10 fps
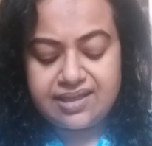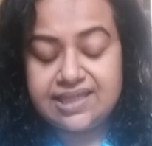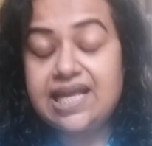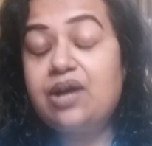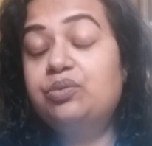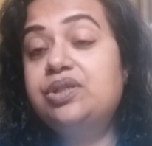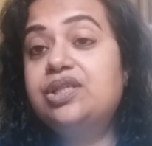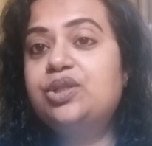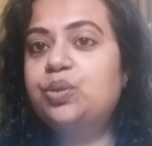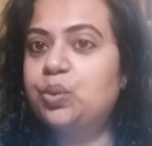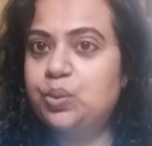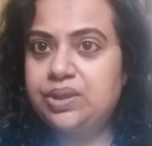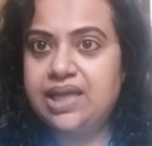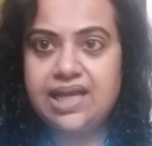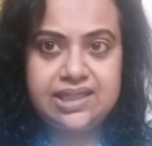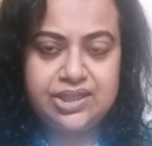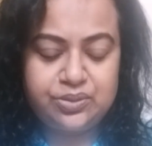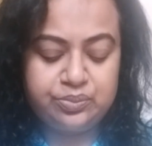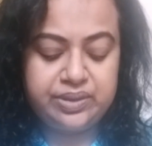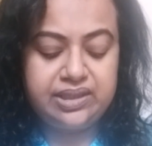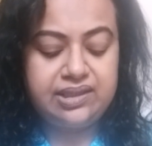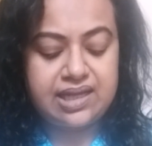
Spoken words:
sound so nice to me.